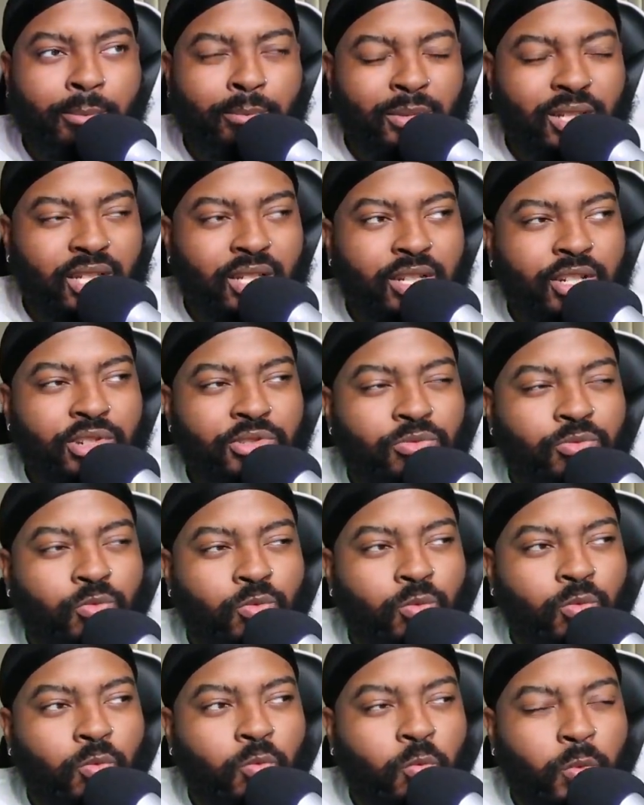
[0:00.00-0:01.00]
because
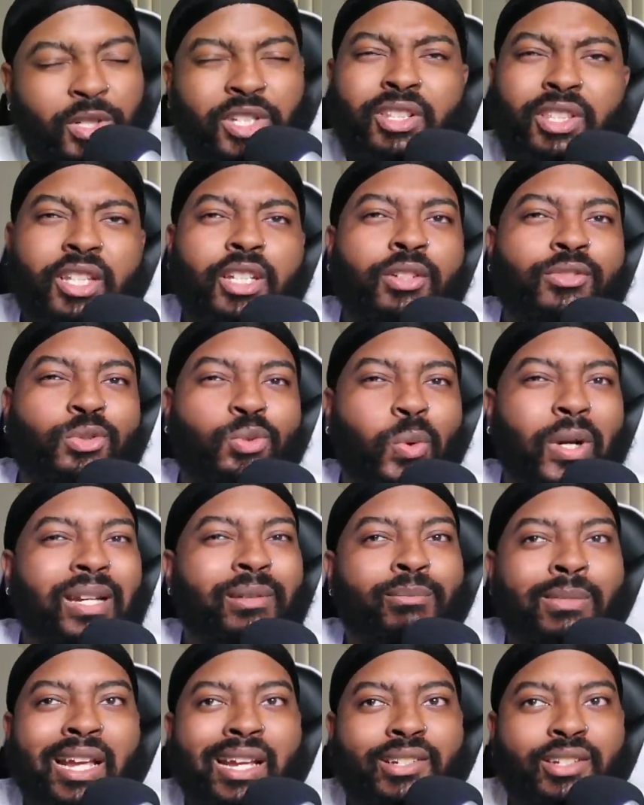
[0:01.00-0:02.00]
when you think of
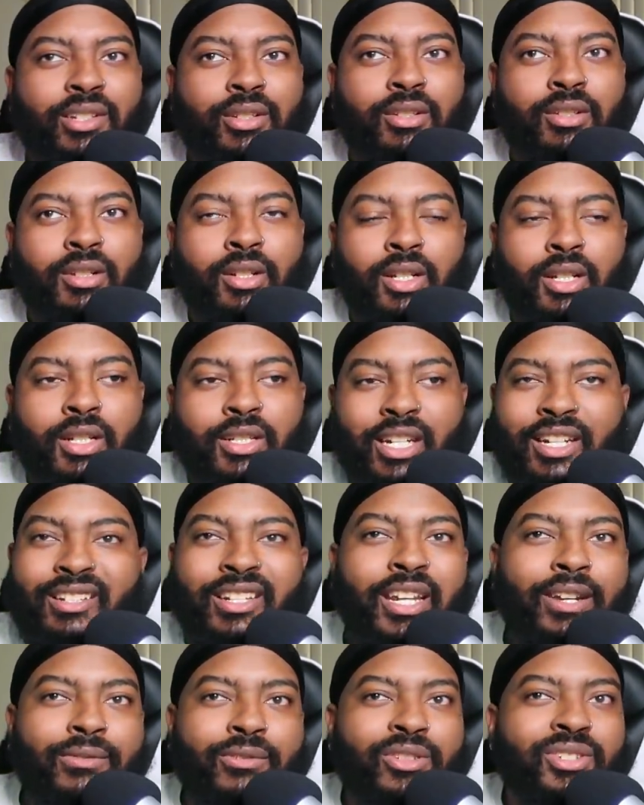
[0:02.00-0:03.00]
great matches, they
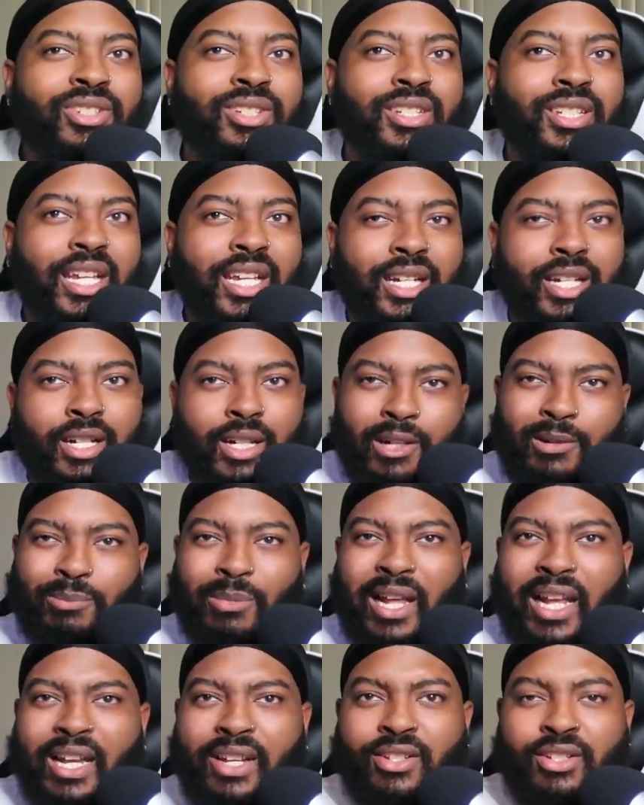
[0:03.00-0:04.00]
never set it
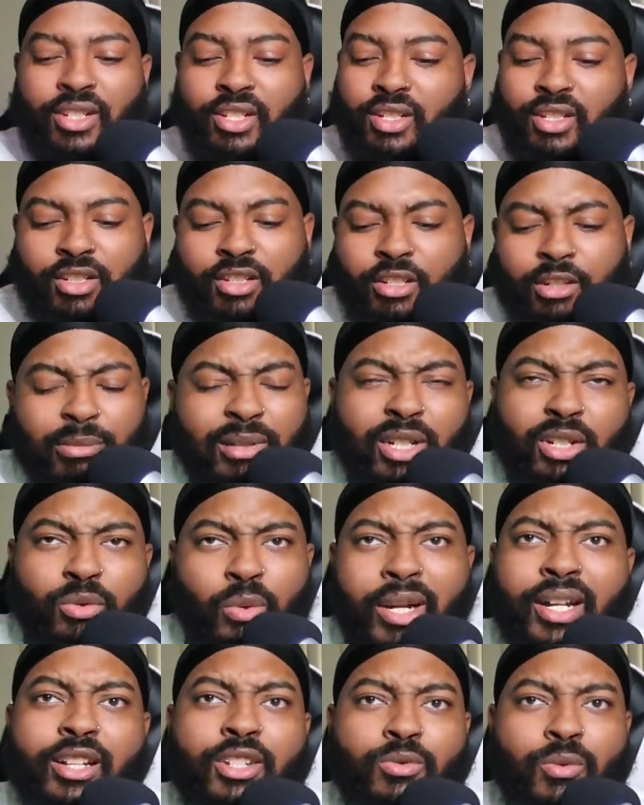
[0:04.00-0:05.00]
up as this is going to be the
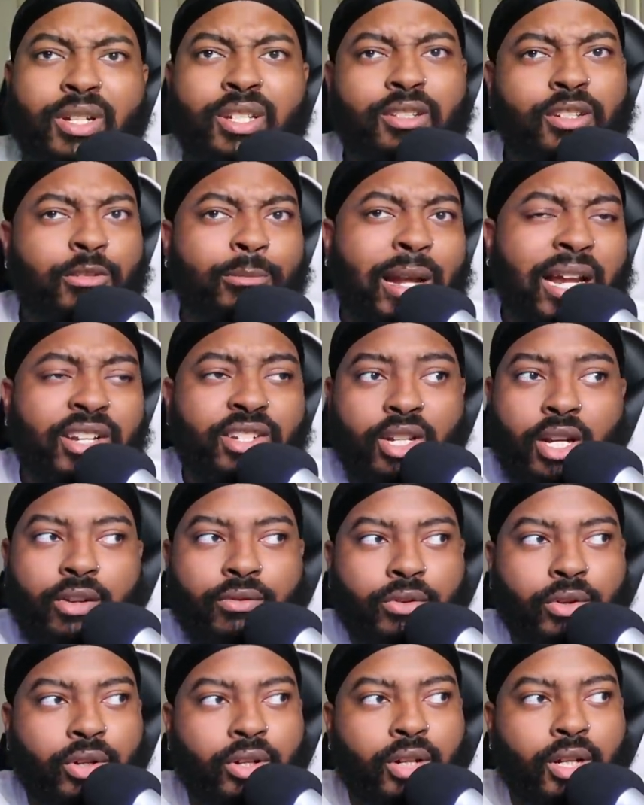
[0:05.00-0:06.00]
greatest wrestling match
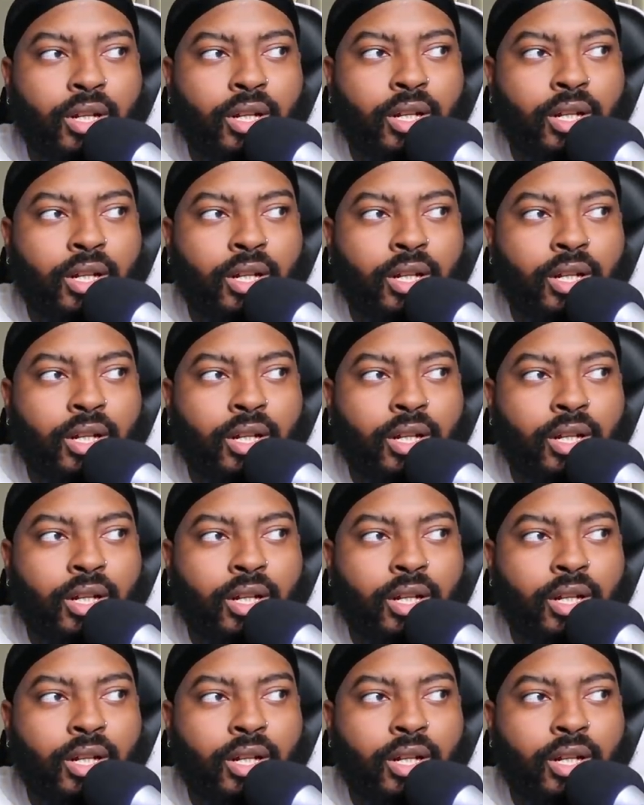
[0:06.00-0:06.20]
ever.